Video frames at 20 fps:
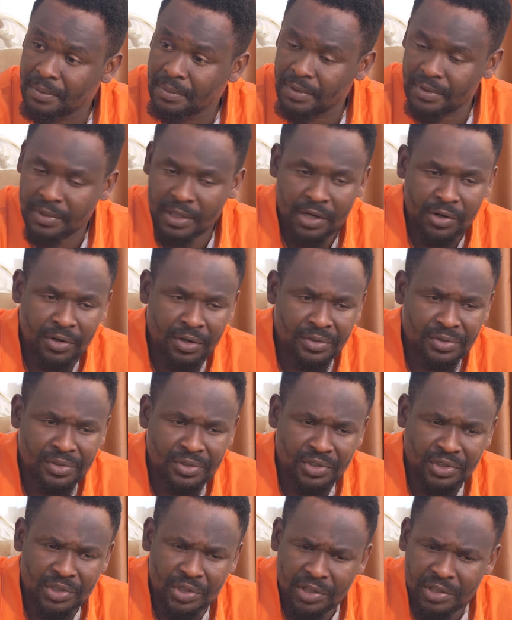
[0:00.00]
But are you going
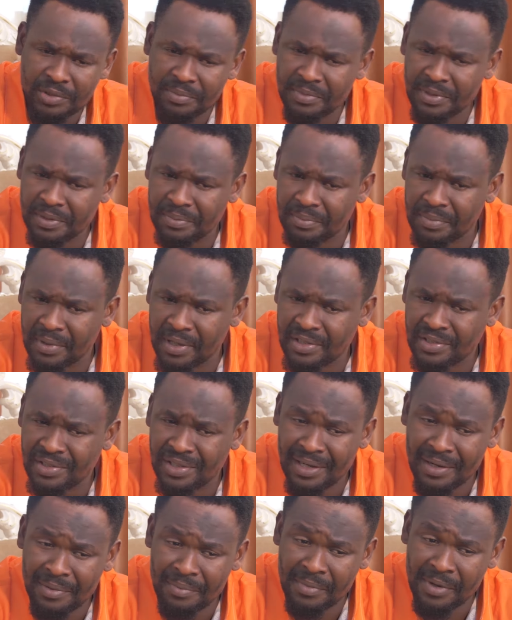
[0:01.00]
to judge me
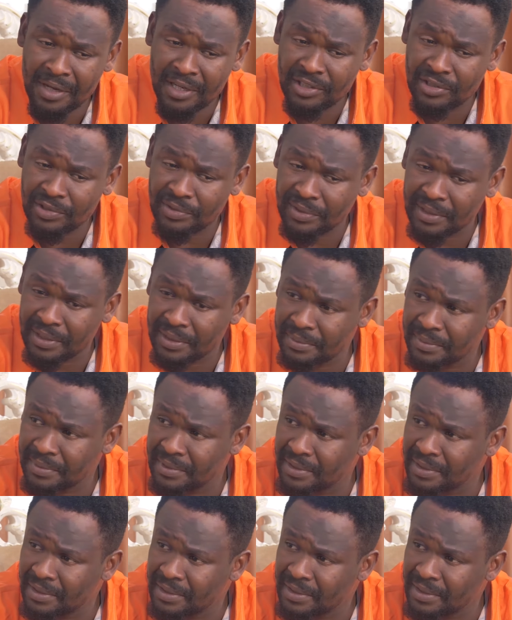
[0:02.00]
based on a mad dream?